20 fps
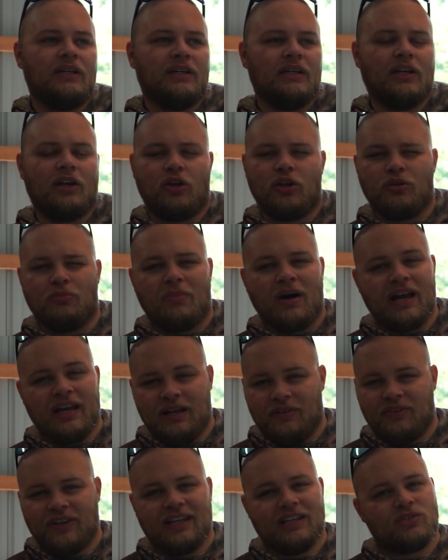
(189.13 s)
You
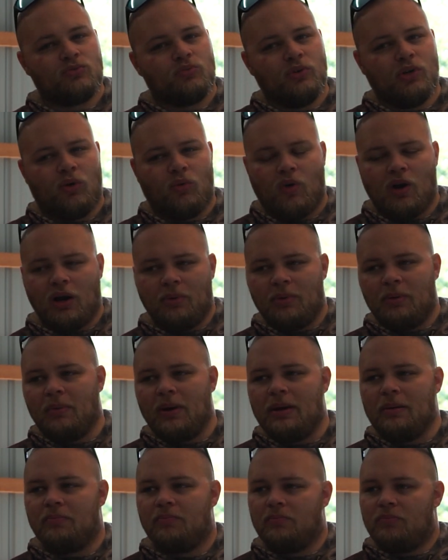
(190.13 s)
might, if it gets real warm, it
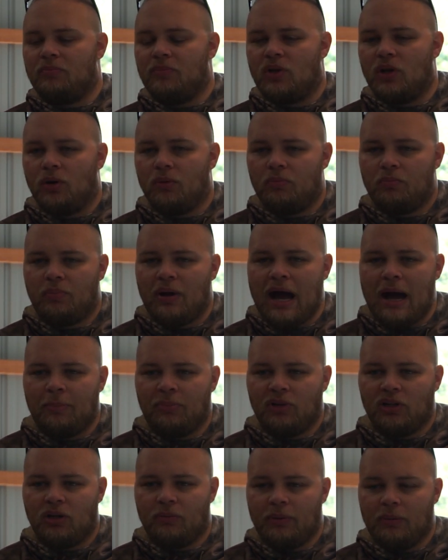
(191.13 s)
might,
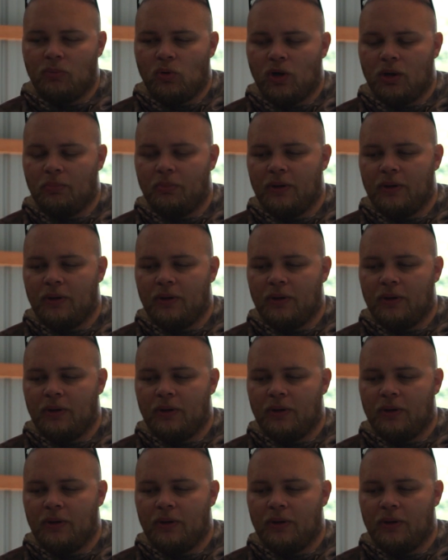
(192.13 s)
pop a little bit more.